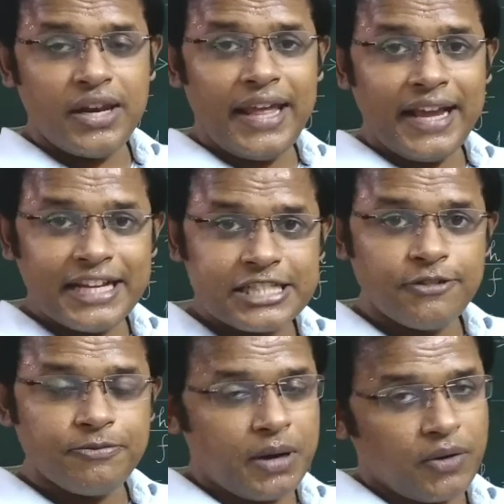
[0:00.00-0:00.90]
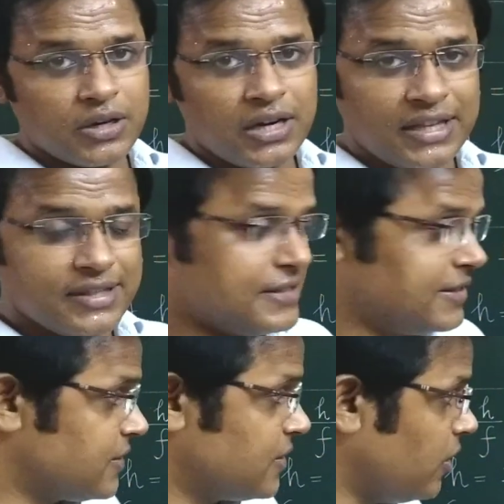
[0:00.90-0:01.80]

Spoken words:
negative powered lenses.